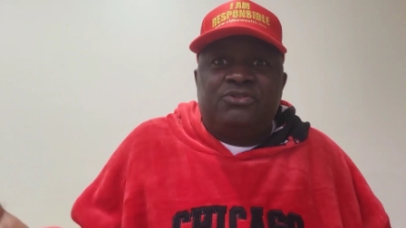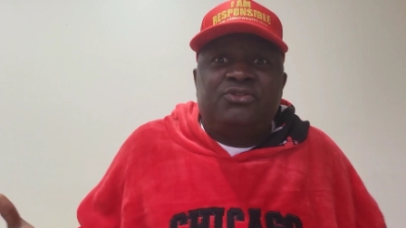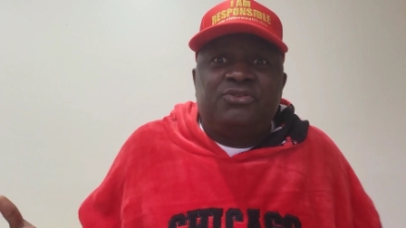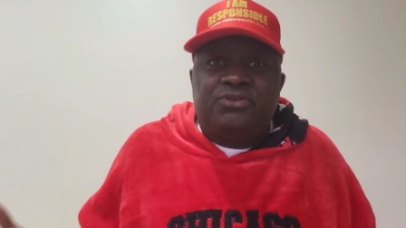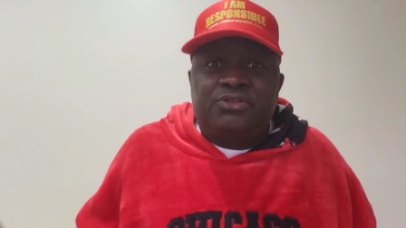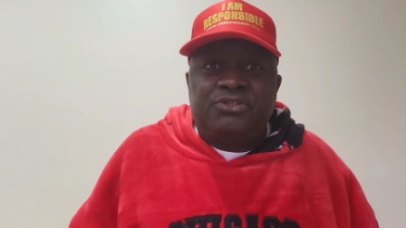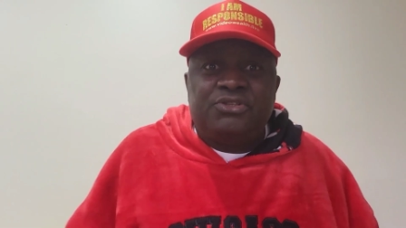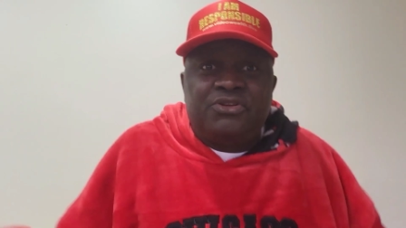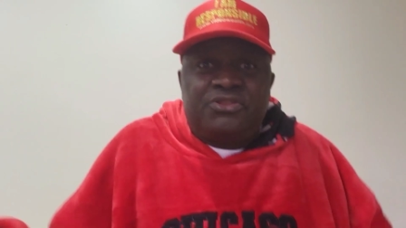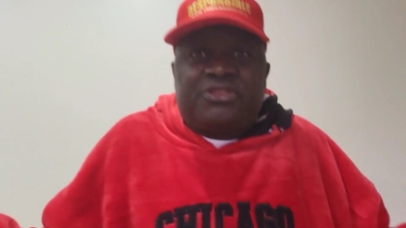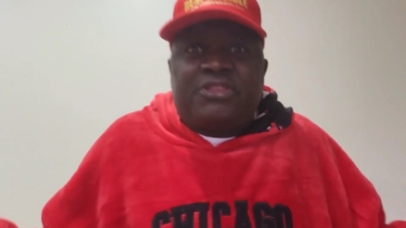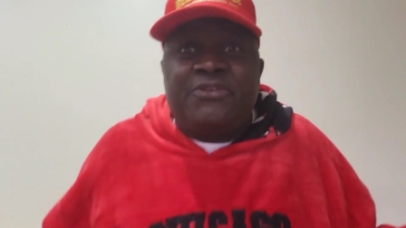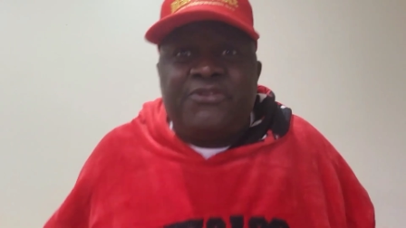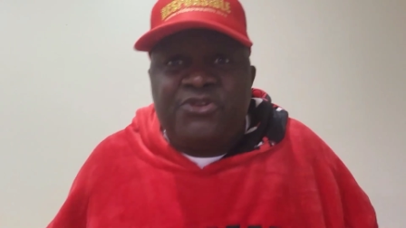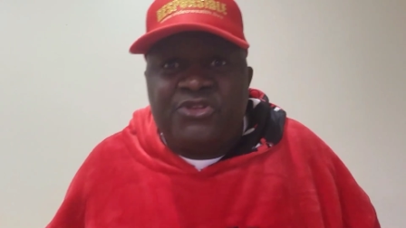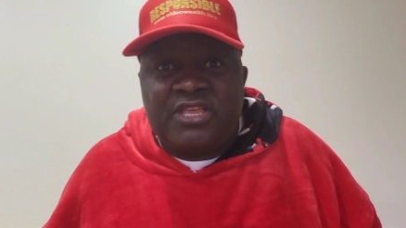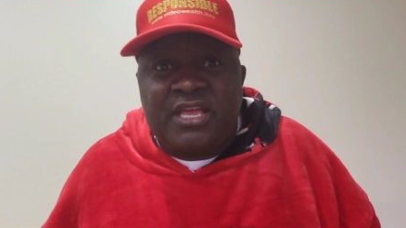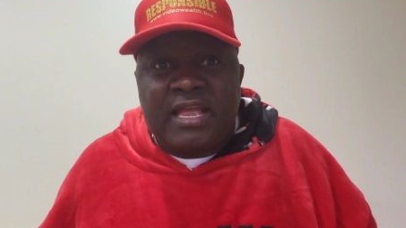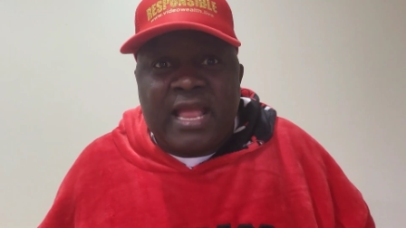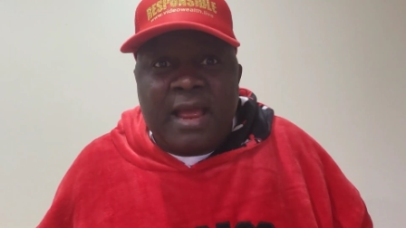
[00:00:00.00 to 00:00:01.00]
you, you, th
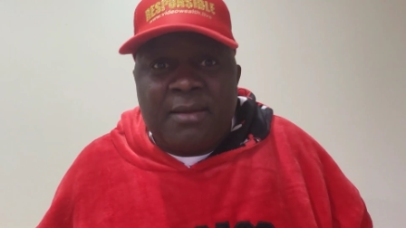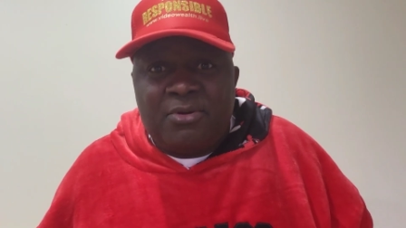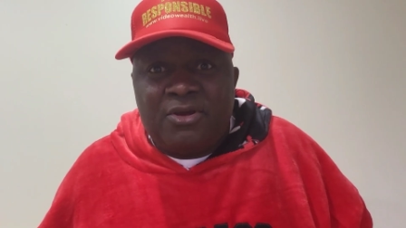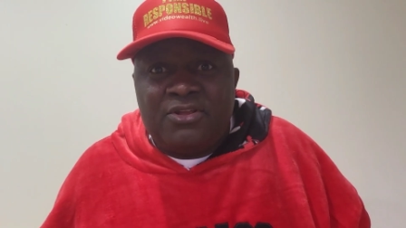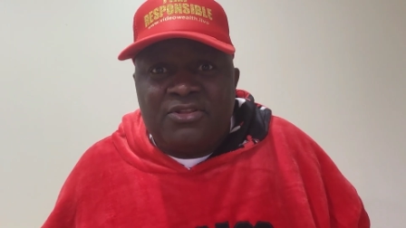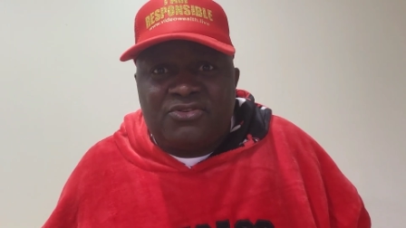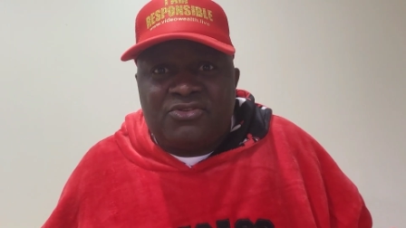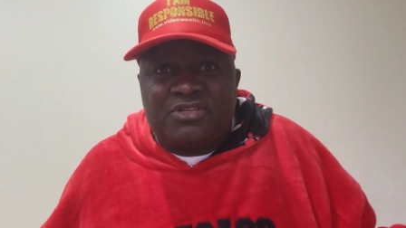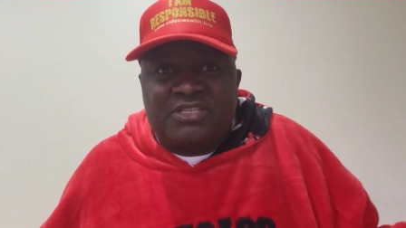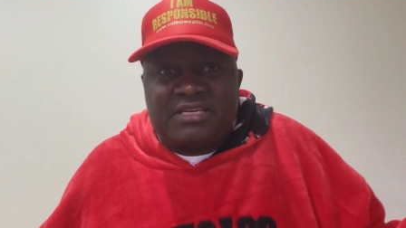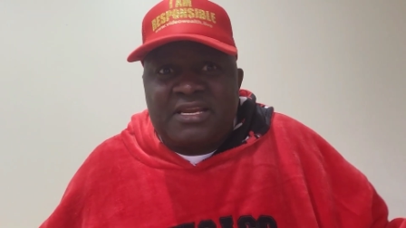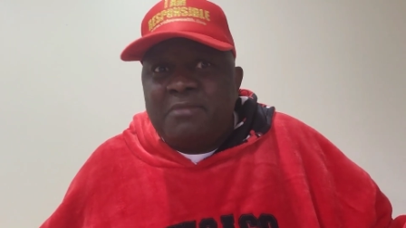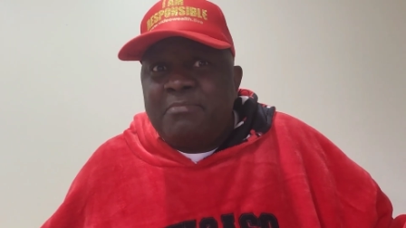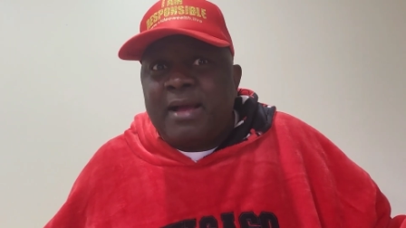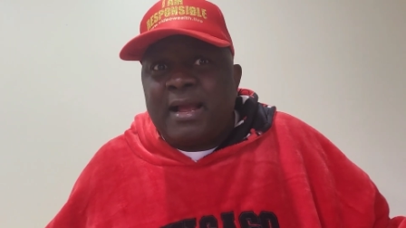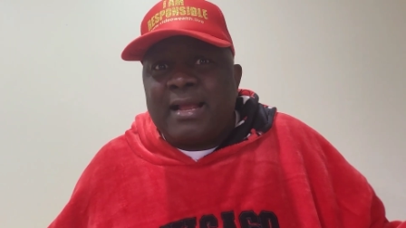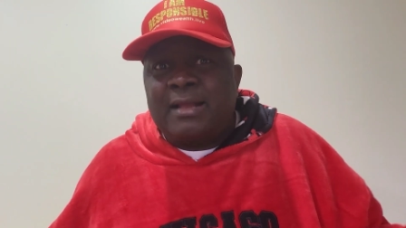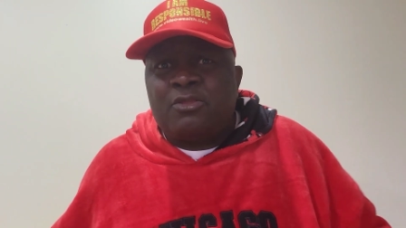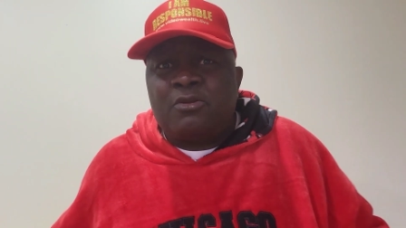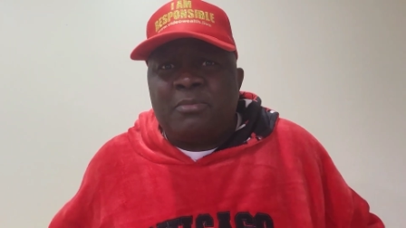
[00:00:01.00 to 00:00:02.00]
you think I'm going to sleep
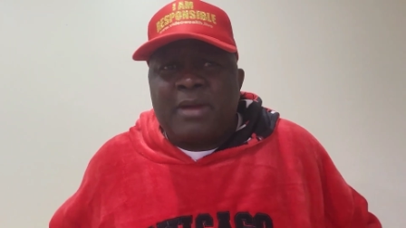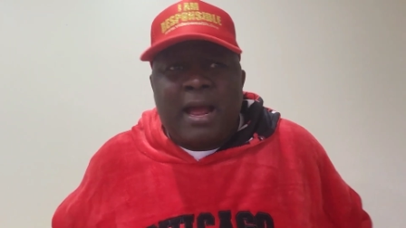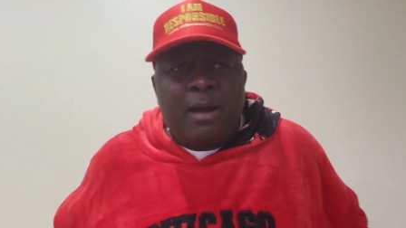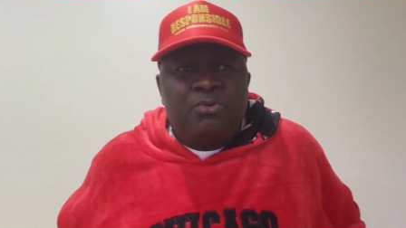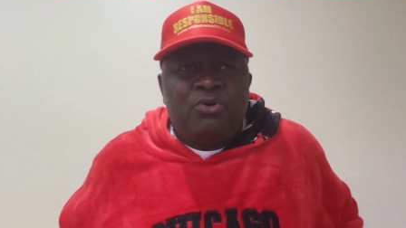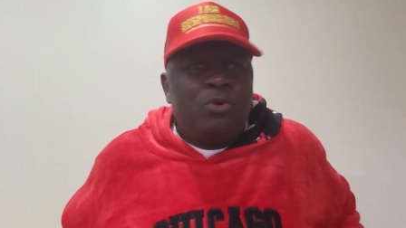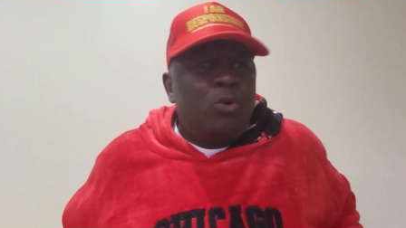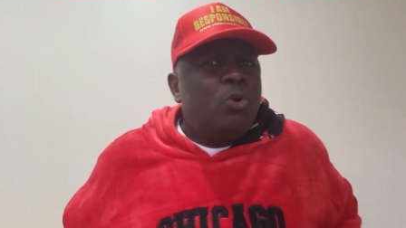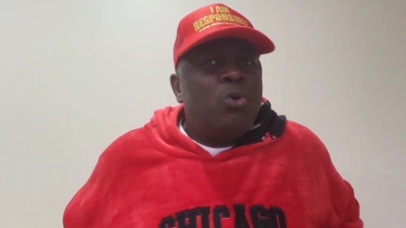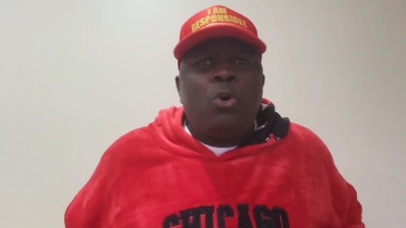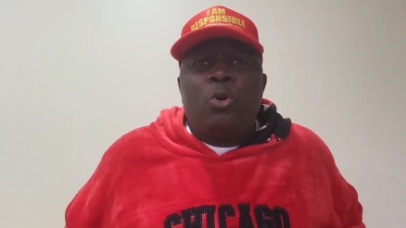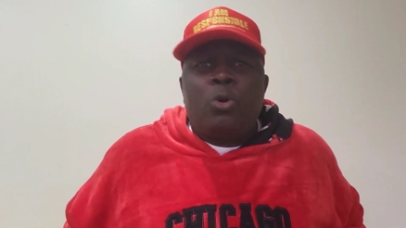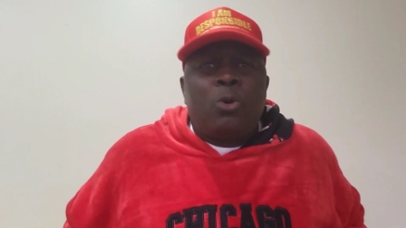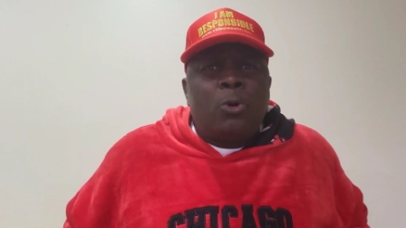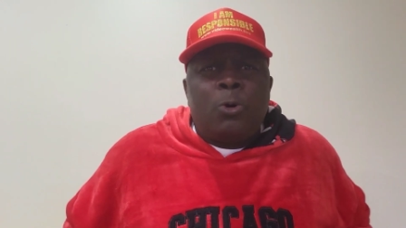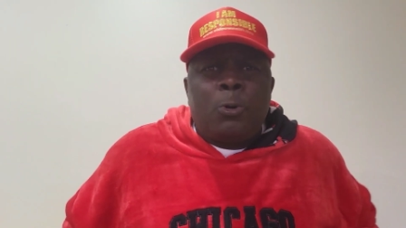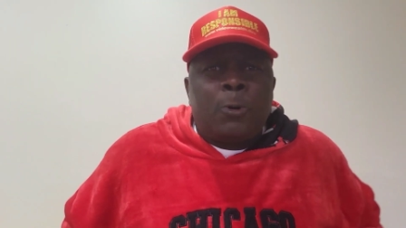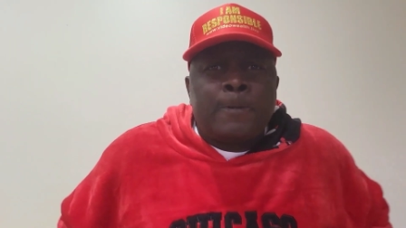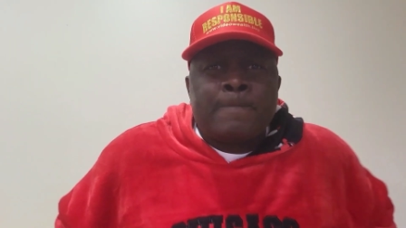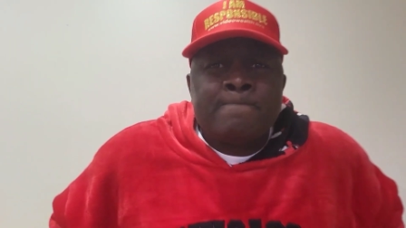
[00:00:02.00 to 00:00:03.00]
back at home? No, no, no,
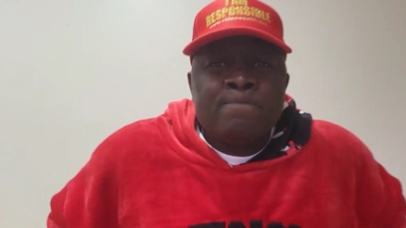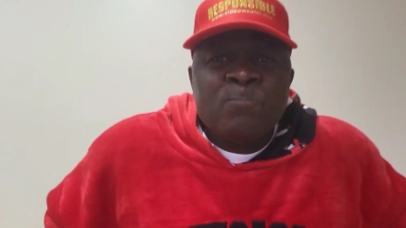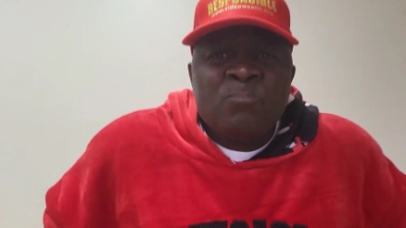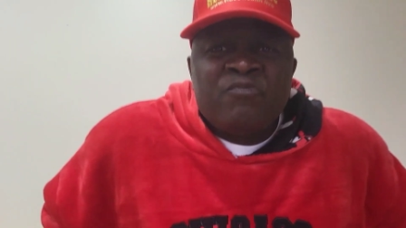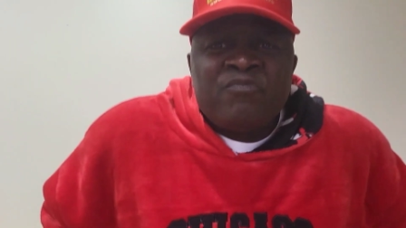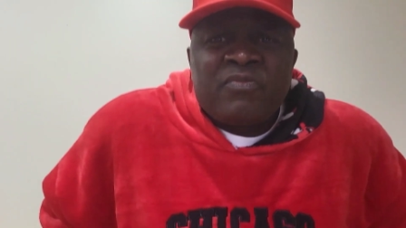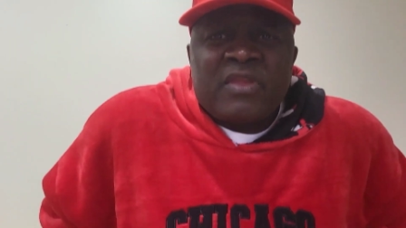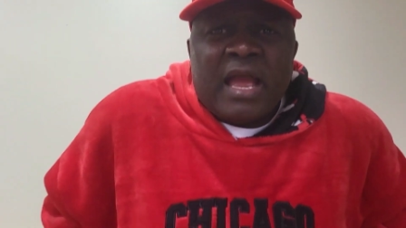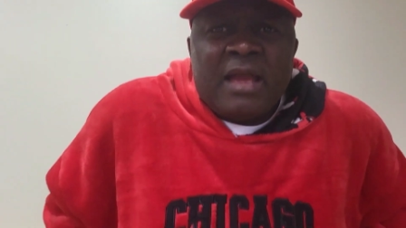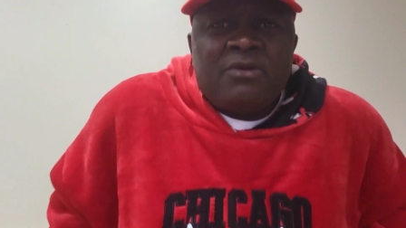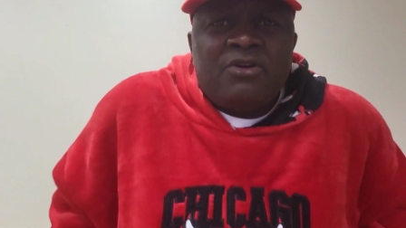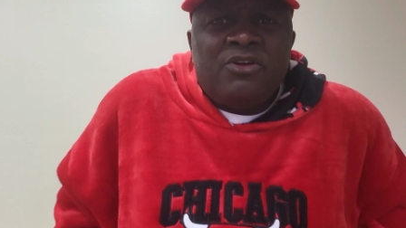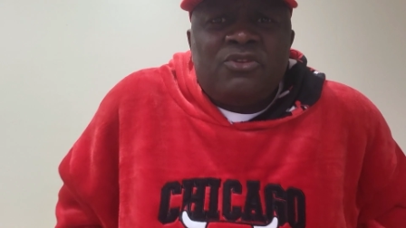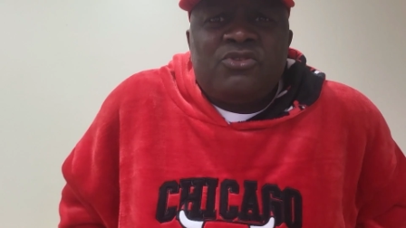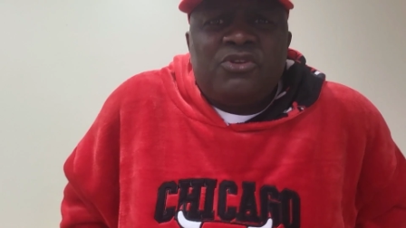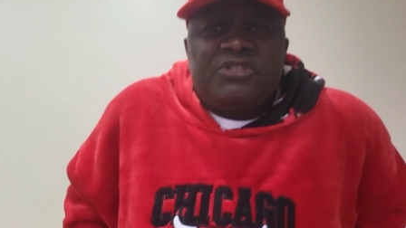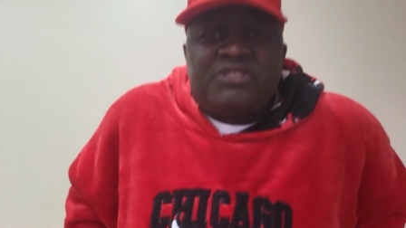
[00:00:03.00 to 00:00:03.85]
no, no. I'm going to